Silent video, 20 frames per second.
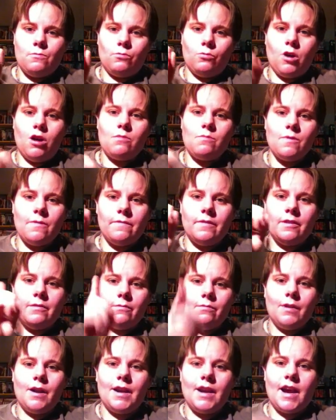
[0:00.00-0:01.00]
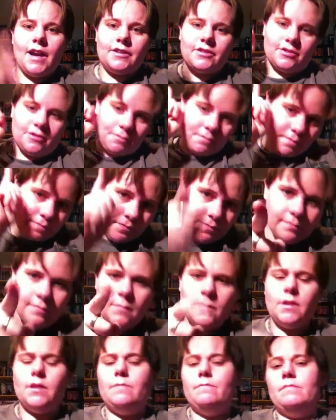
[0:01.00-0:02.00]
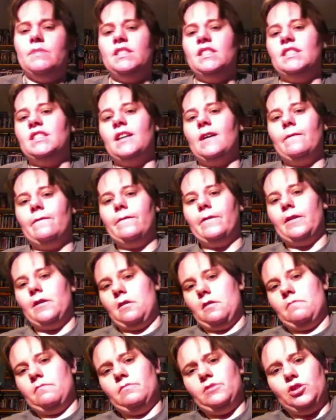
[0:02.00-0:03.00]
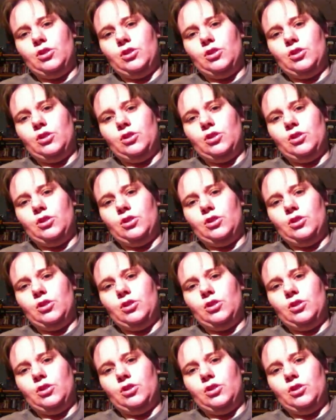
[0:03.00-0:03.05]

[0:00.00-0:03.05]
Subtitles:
Wrong movie, right actor. Mrs. Doubtfire.